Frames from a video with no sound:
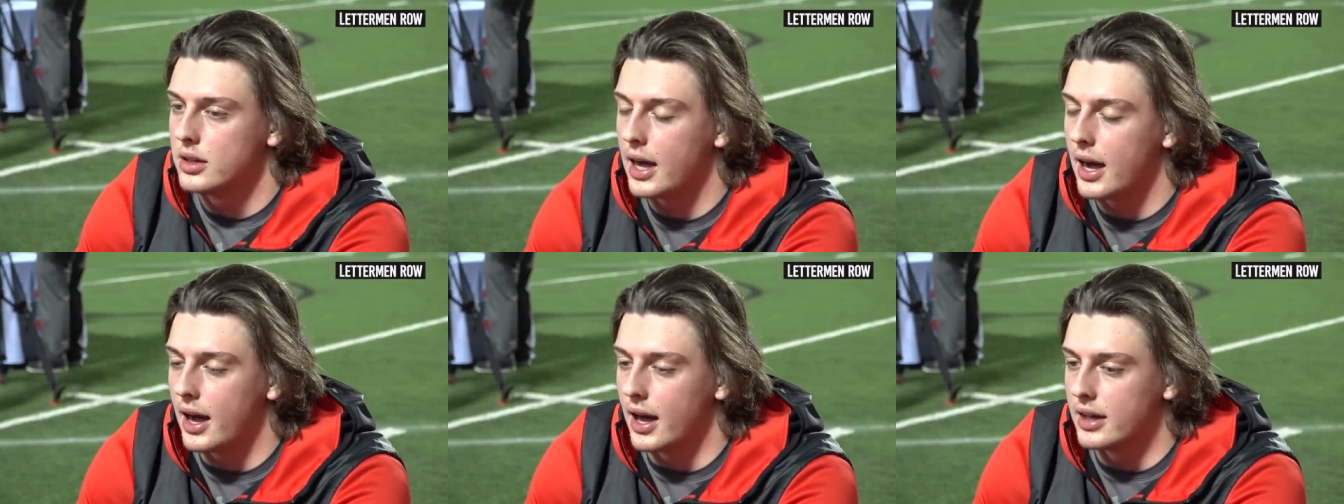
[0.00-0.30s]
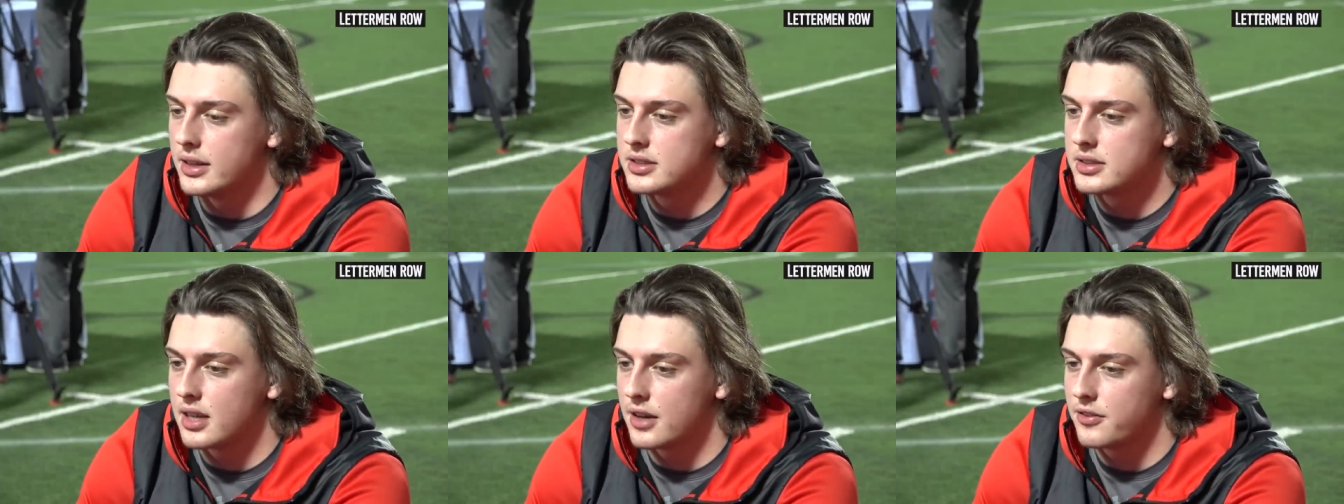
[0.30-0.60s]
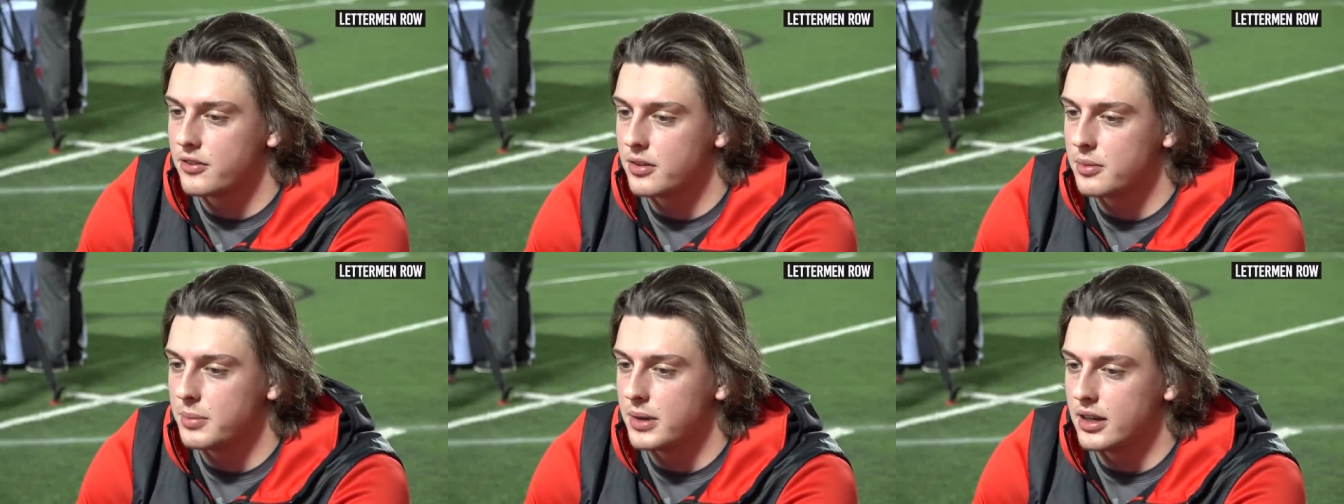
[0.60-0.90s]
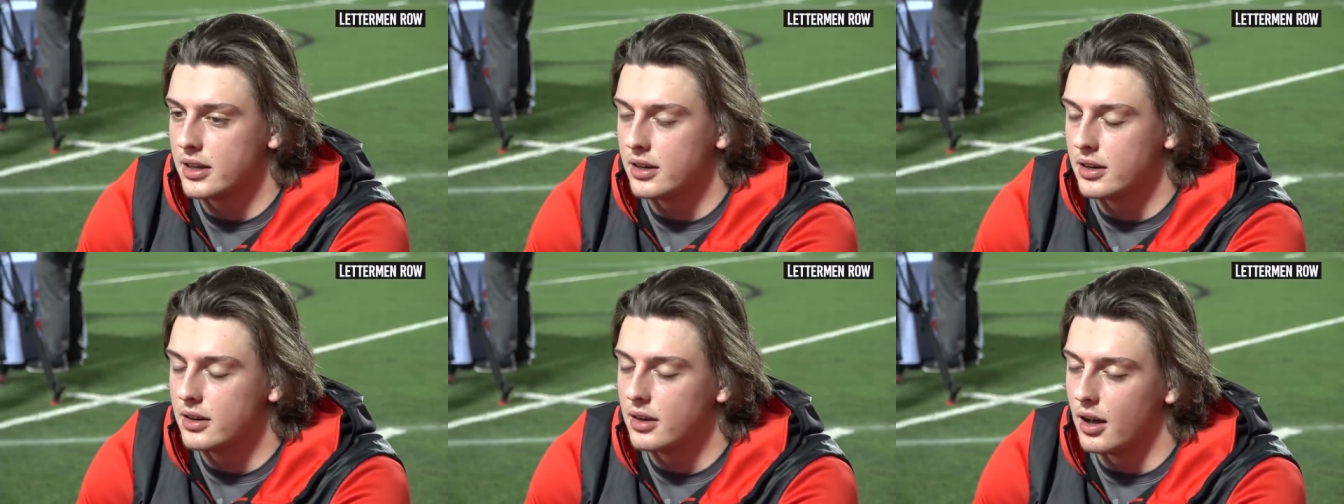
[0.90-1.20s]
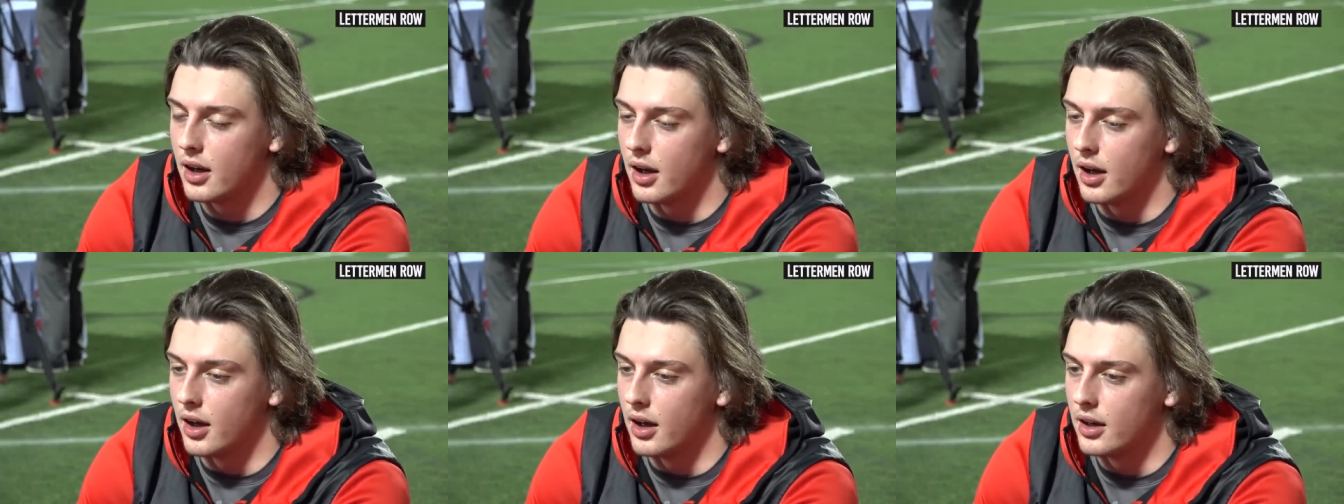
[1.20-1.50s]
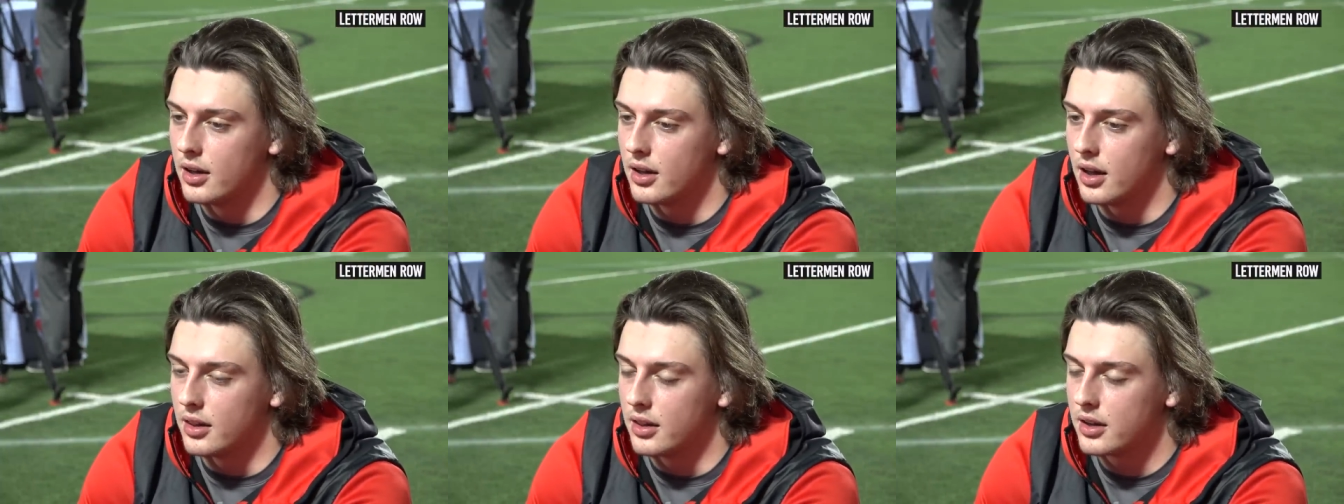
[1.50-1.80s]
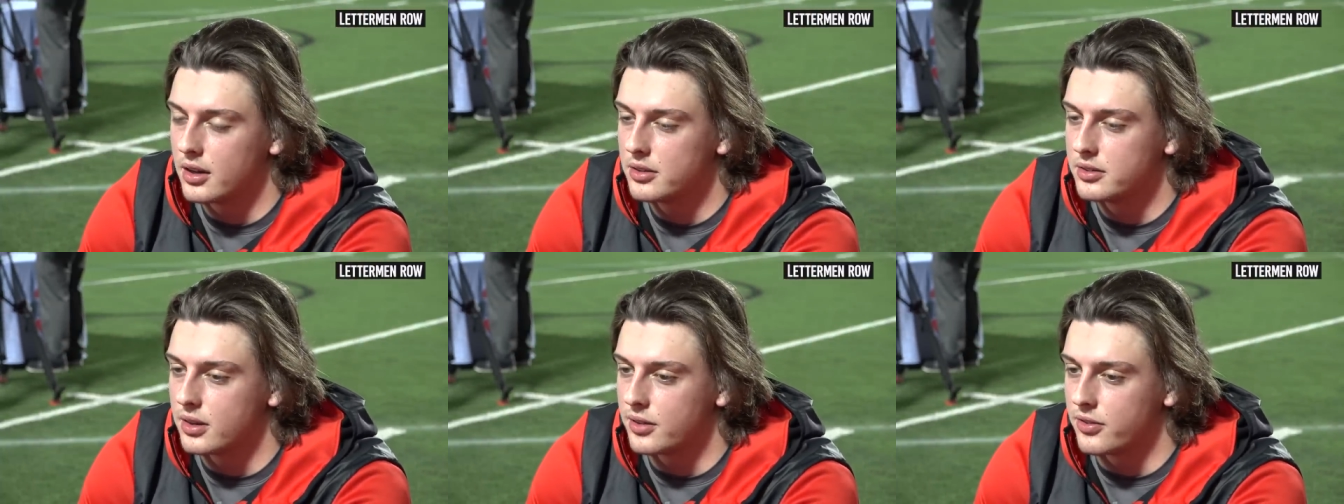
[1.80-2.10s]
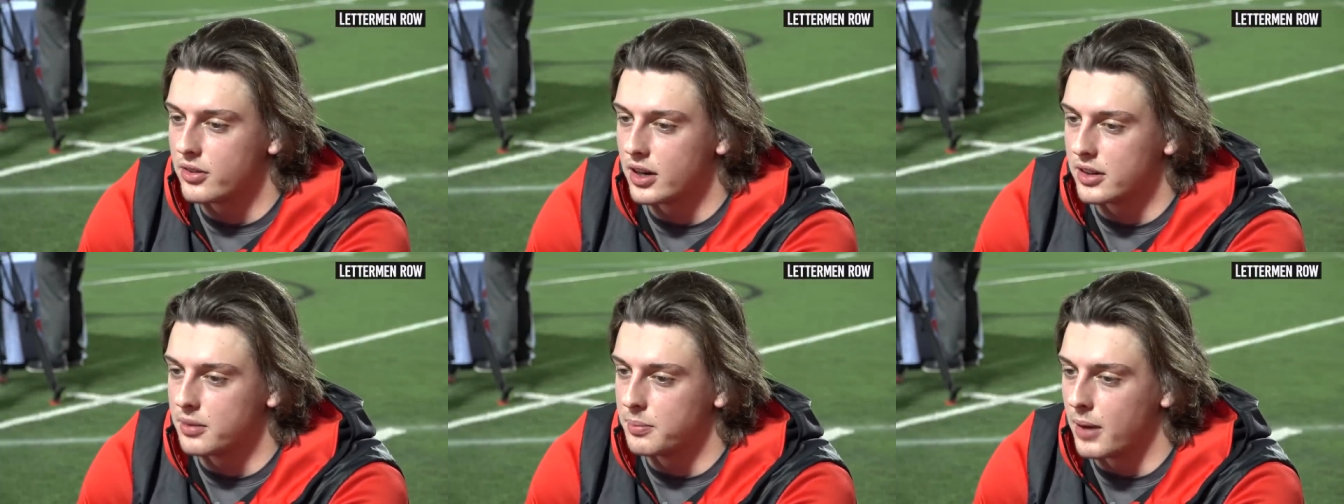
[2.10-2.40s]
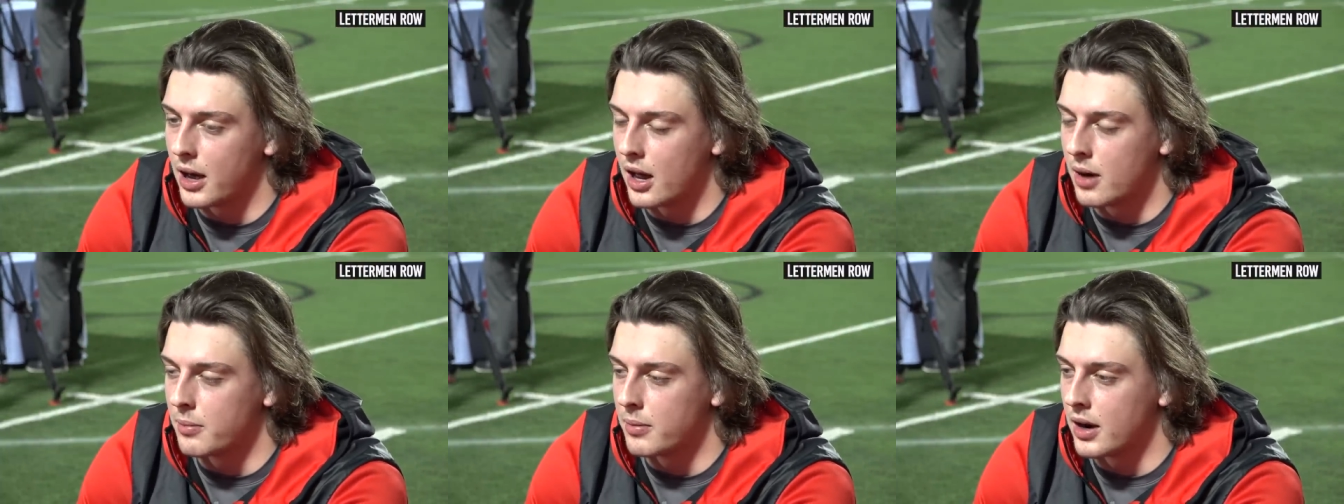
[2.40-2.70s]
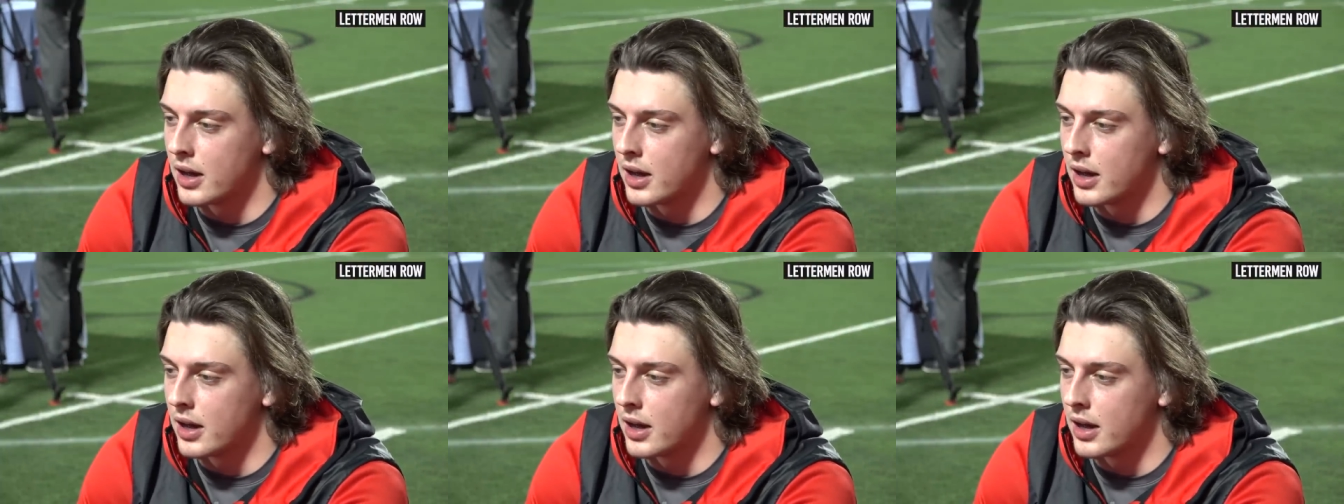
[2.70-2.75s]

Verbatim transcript: Yeah, it's definitely being uh, a little different at the bottom,